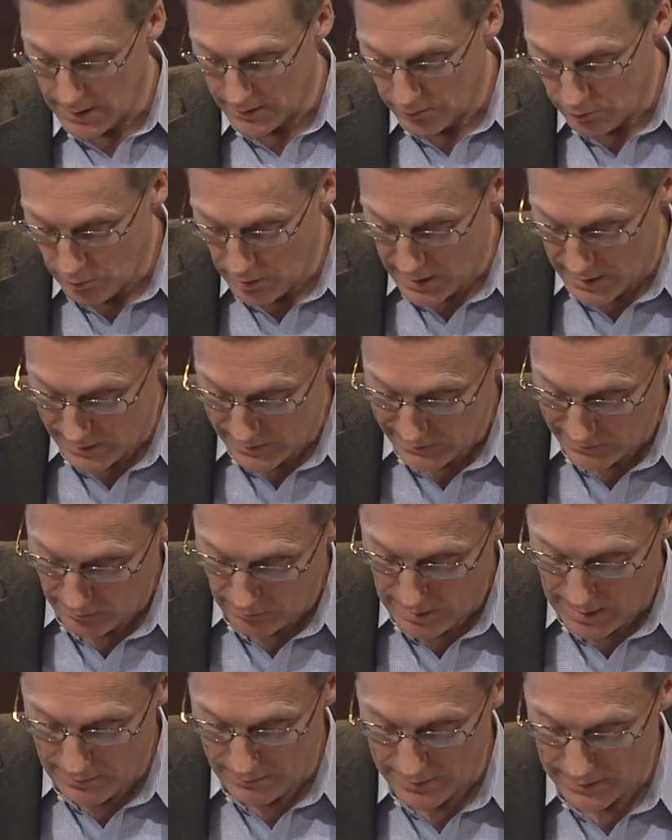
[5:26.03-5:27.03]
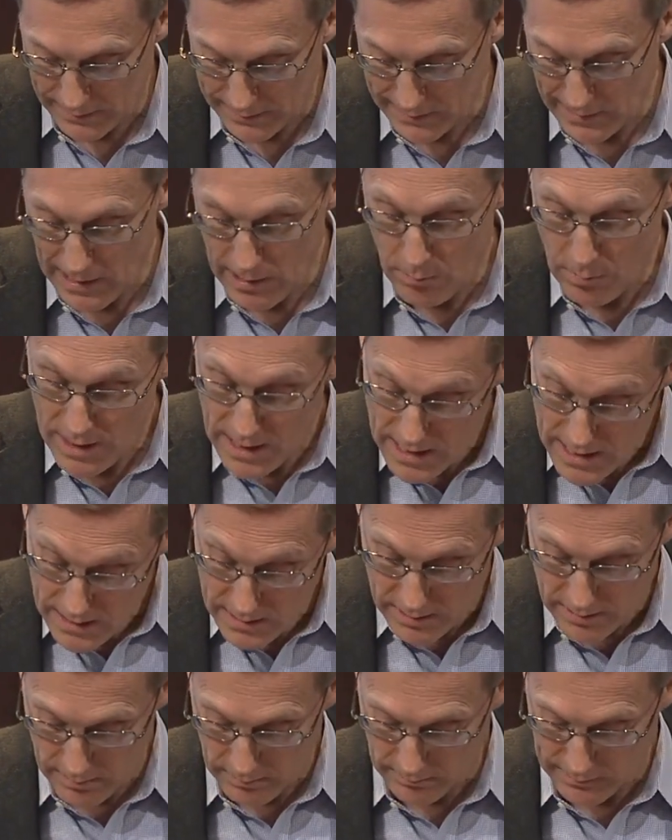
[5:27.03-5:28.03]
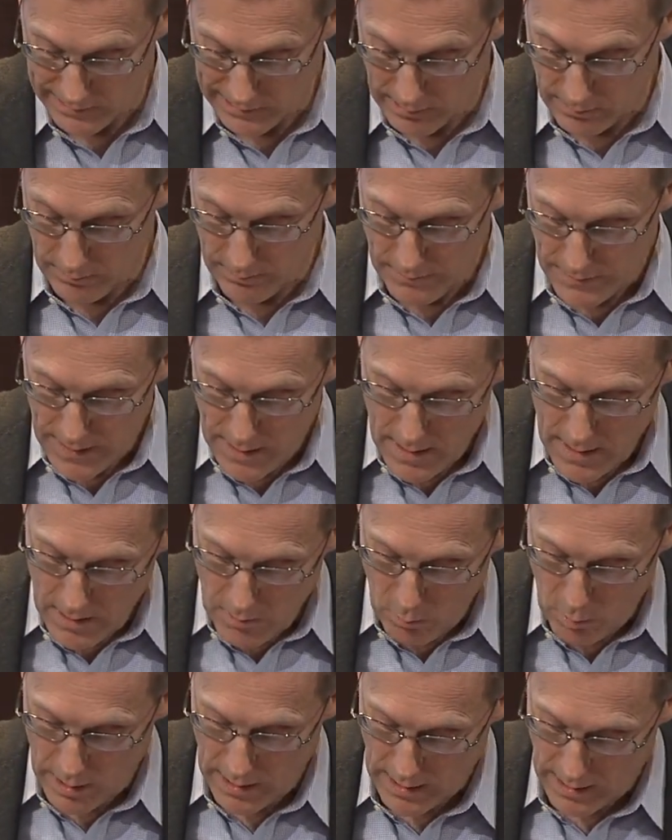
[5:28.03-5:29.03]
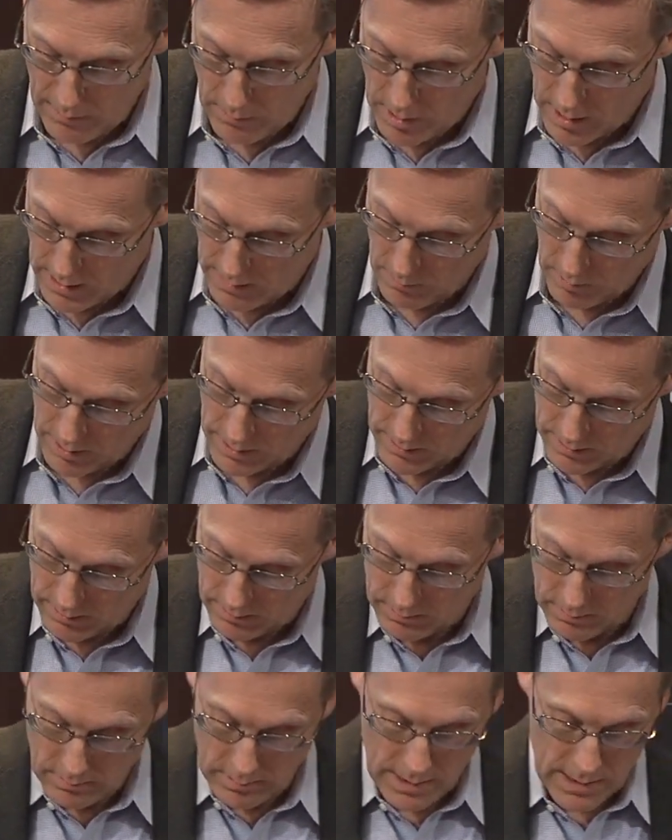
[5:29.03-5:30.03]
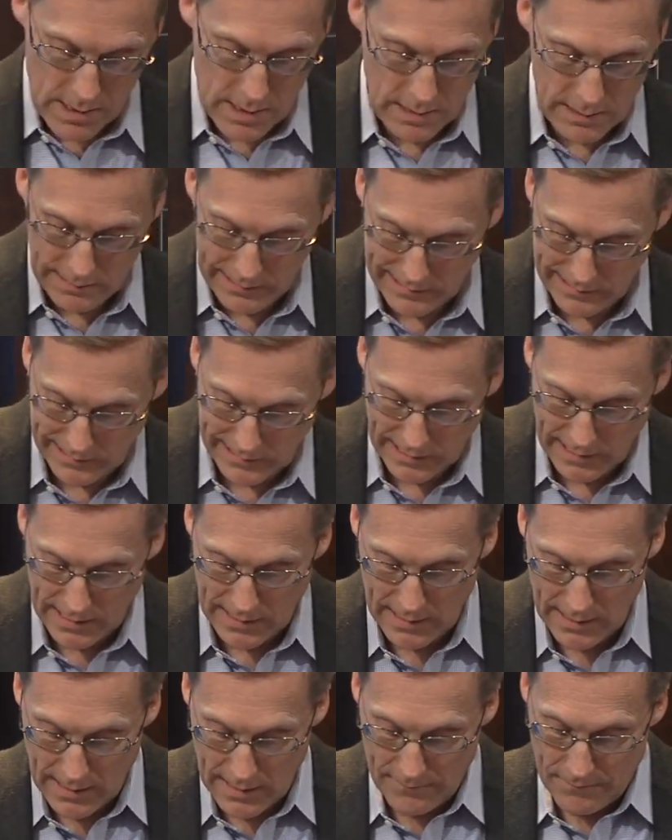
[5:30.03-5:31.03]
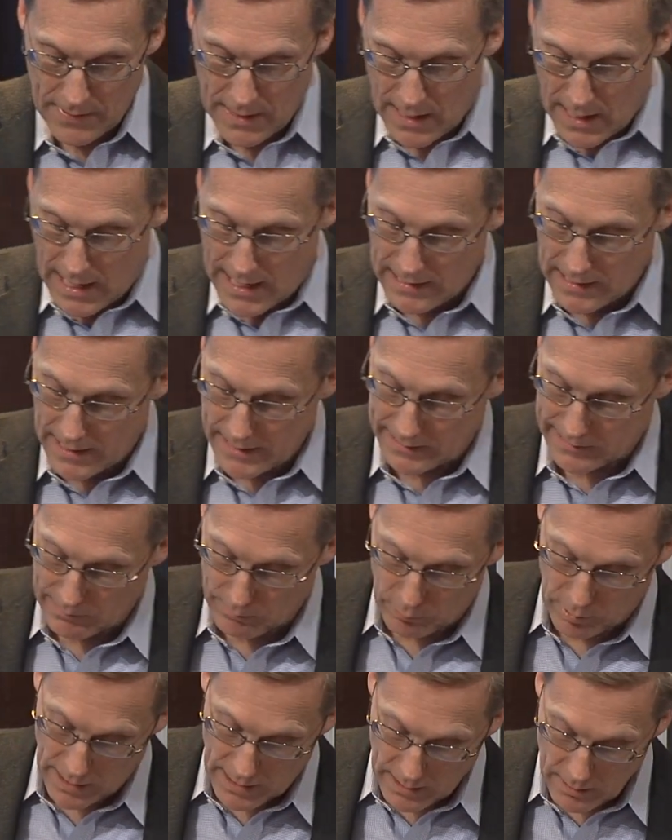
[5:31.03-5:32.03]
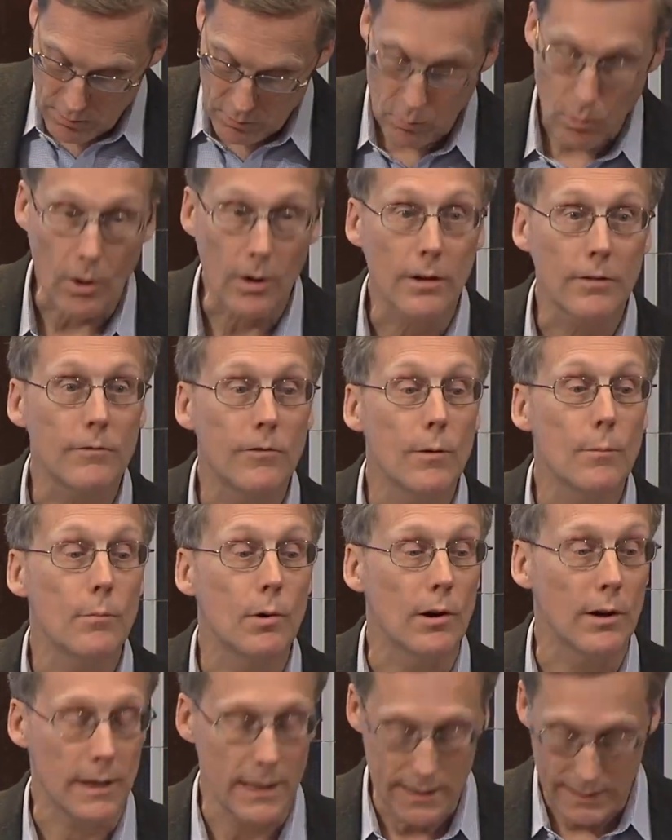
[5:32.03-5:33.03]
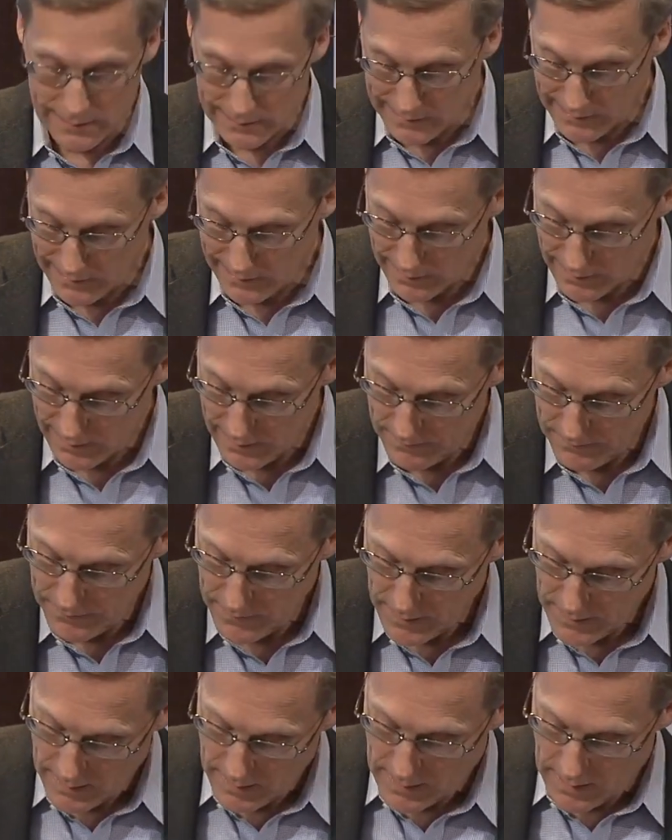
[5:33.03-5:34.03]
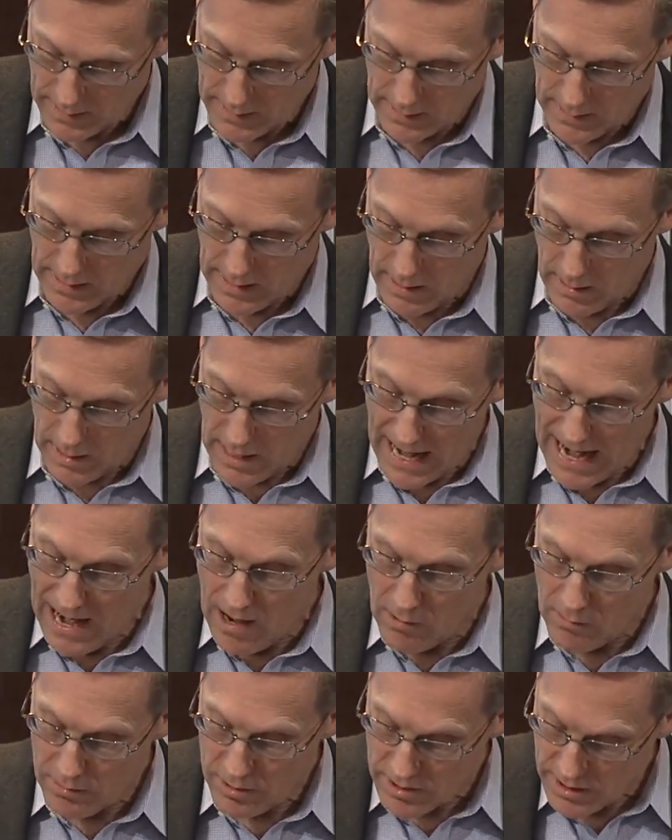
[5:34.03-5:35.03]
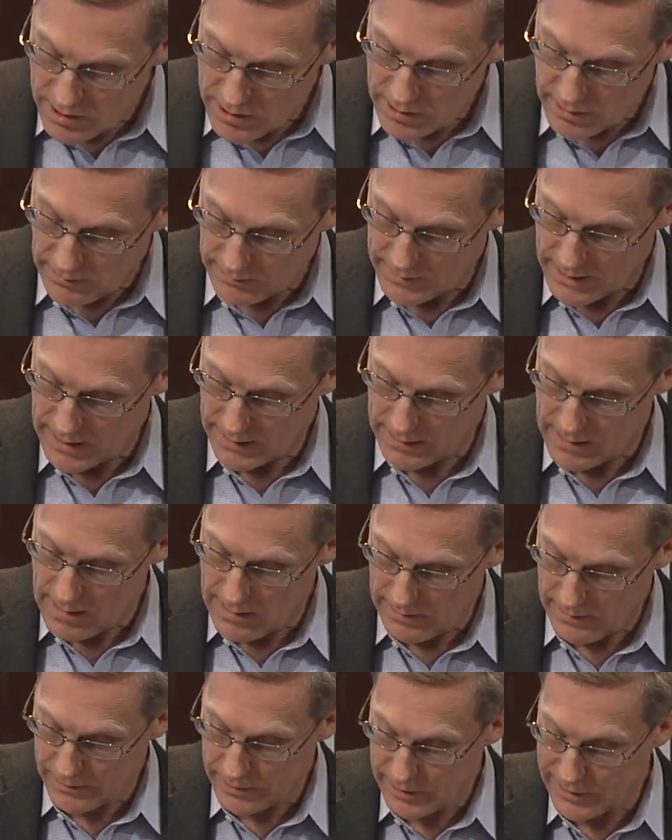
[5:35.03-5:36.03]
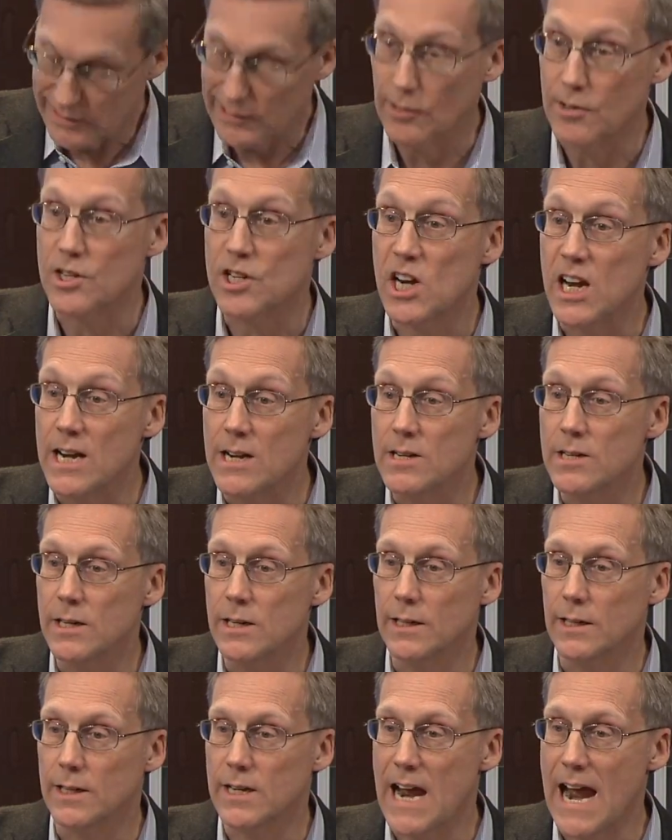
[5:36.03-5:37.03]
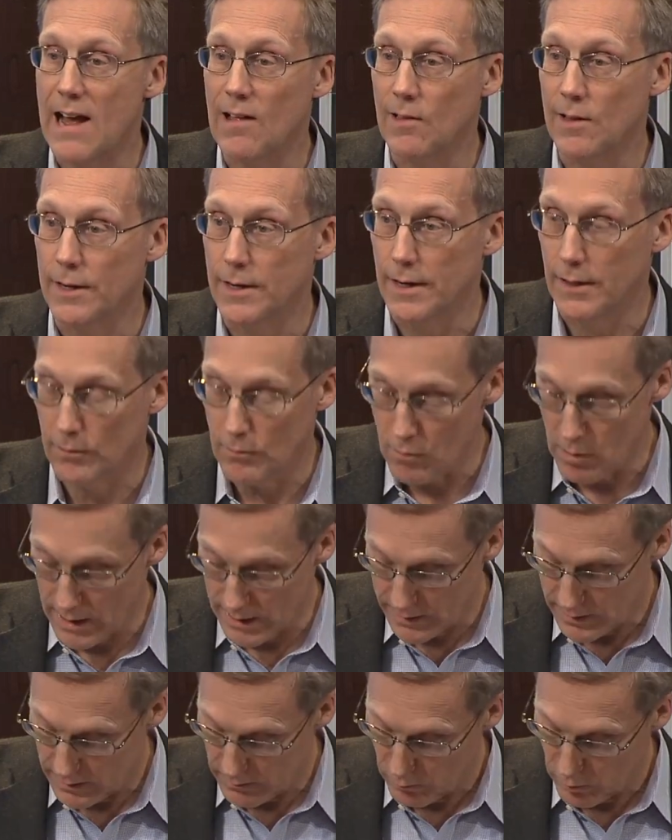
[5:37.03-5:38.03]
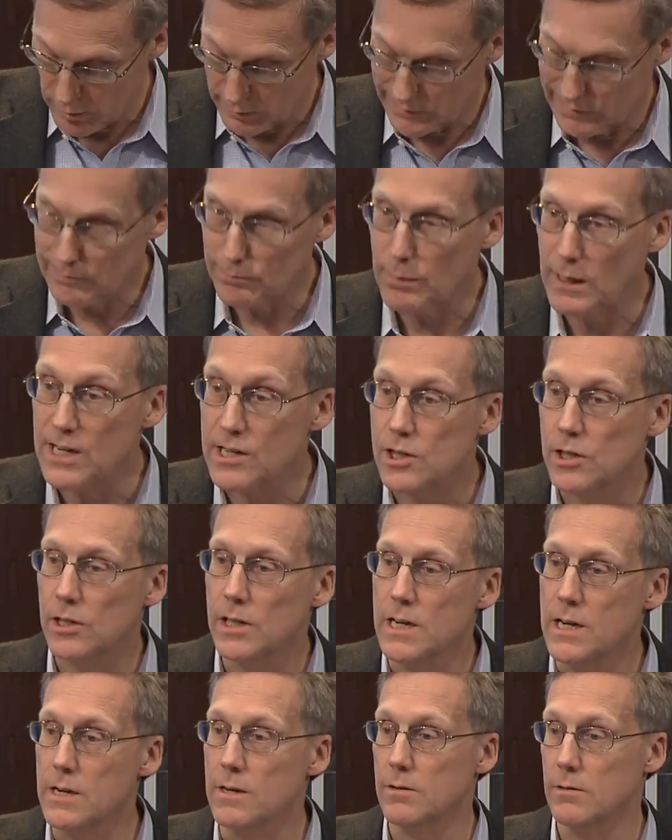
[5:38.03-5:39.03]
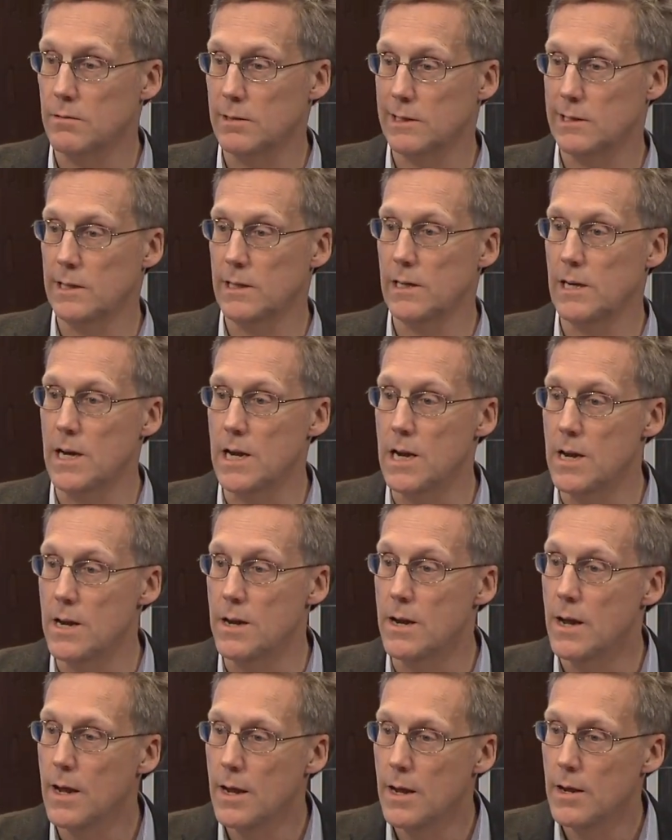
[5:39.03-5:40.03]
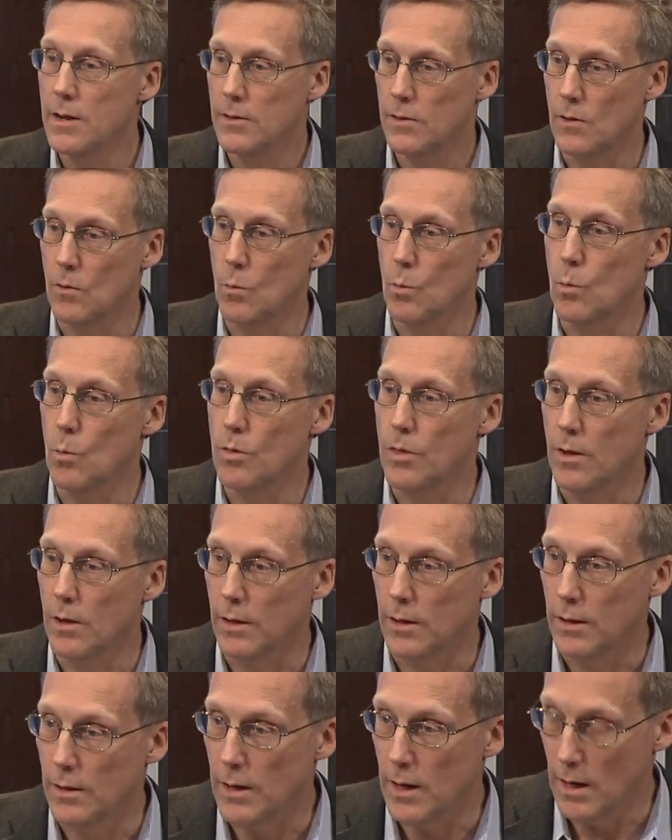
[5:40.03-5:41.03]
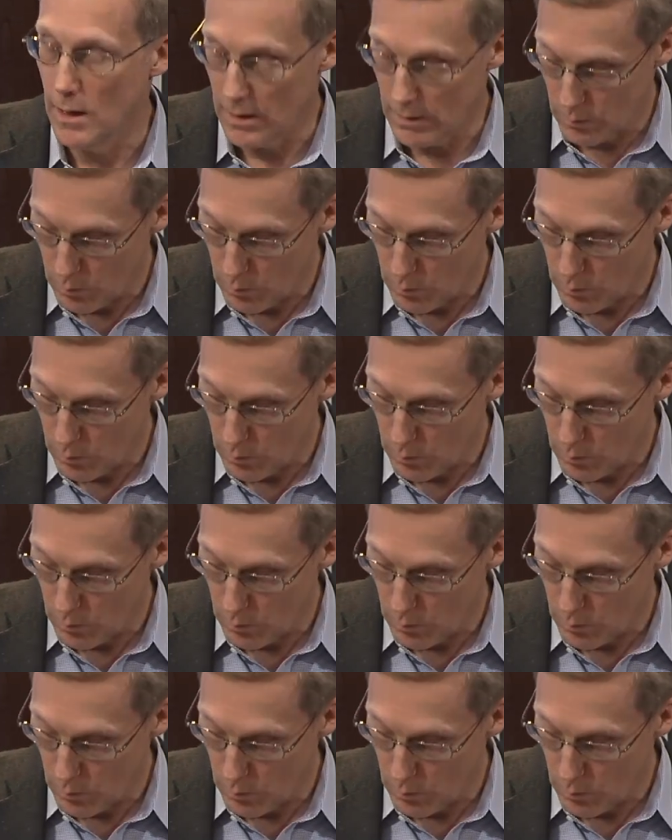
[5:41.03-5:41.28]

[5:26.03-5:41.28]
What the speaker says: trends around us, and we need to. So what I want to do is highlight some brand new work from Brookings on how digital technologies are changing the talent equation. We're especially interested in the